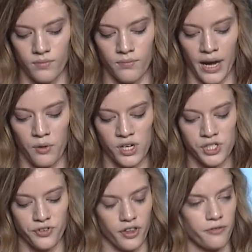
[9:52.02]
My wish
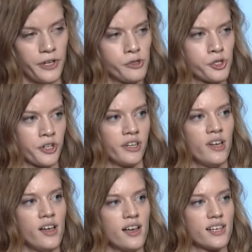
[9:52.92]
for the future
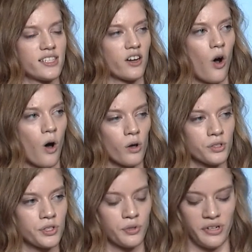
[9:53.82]
is that all
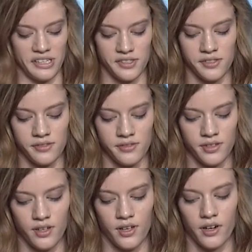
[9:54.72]
students
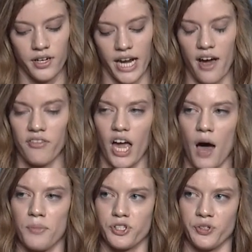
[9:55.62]
could have the
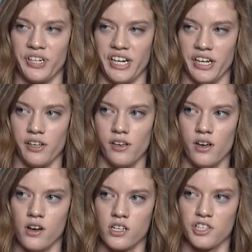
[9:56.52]
opportunity
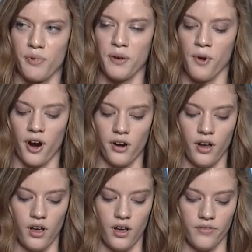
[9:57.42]
to be a part
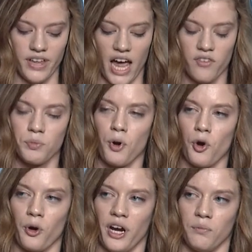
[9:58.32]
of the Avid
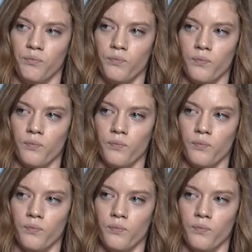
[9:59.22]
program